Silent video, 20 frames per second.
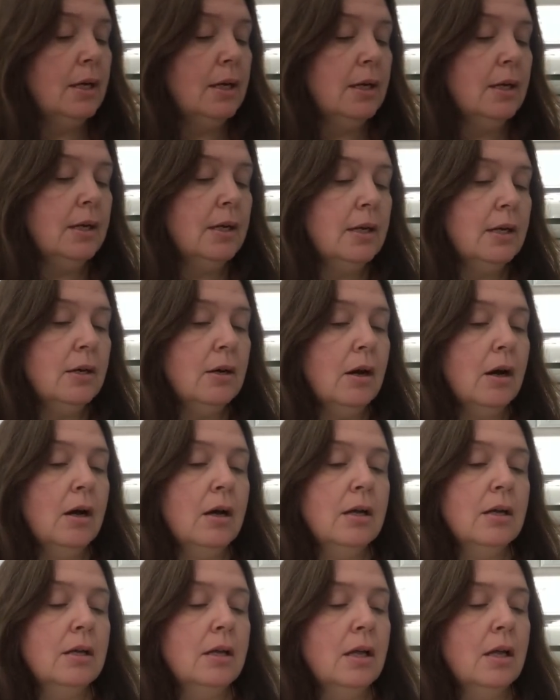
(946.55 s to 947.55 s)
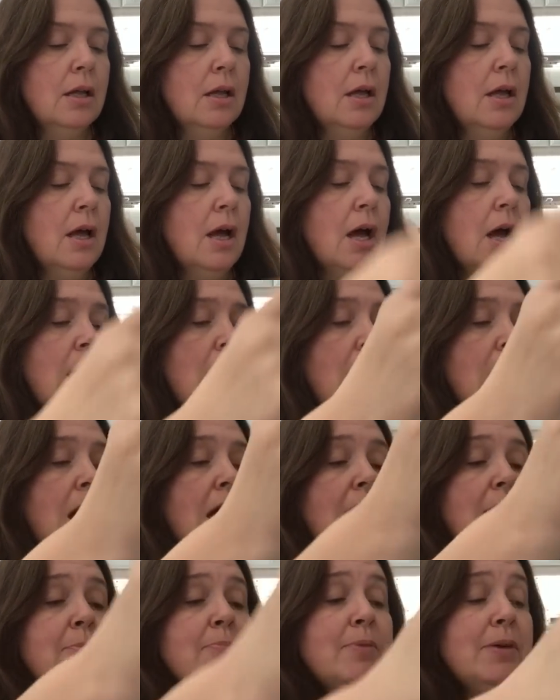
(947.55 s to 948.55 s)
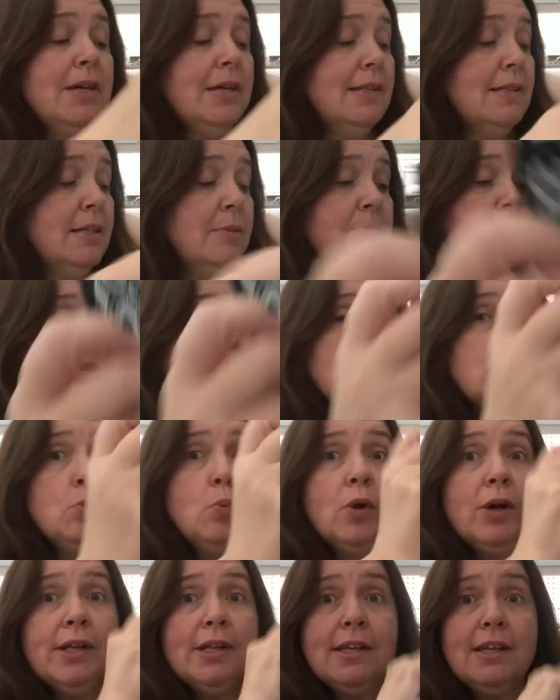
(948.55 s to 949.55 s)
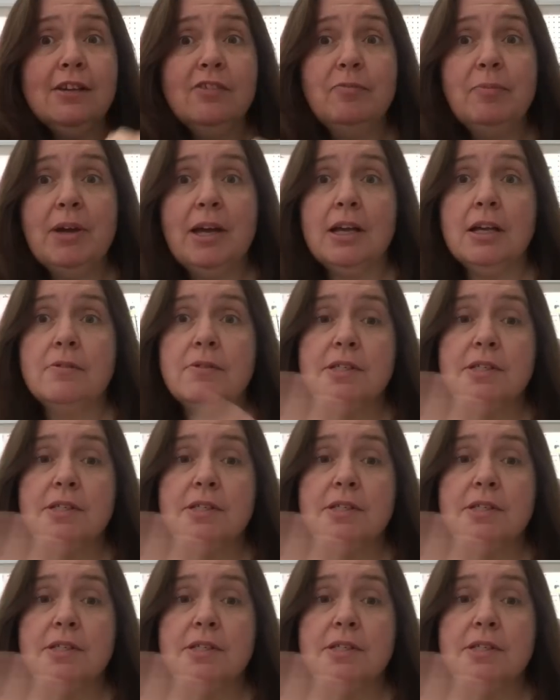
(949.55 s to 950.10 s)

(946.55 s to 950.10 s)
Uh, I picked up this one gift bag.